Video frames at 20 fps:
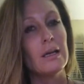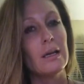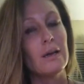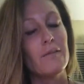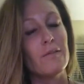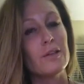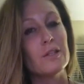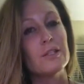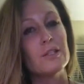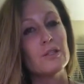
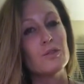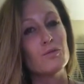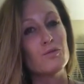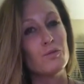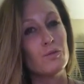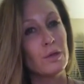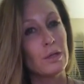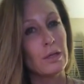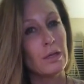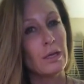if this is
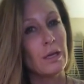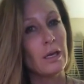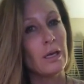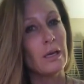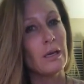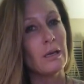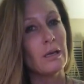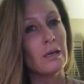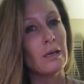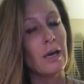
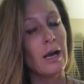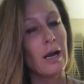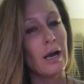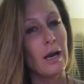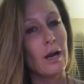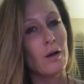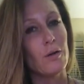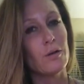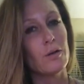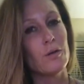really
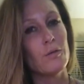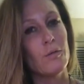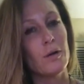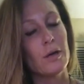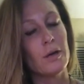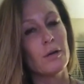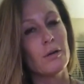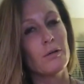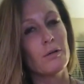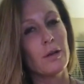how you
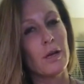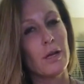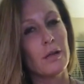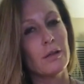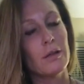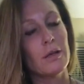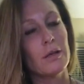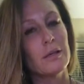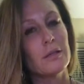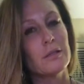want to
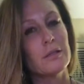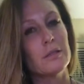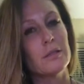create things.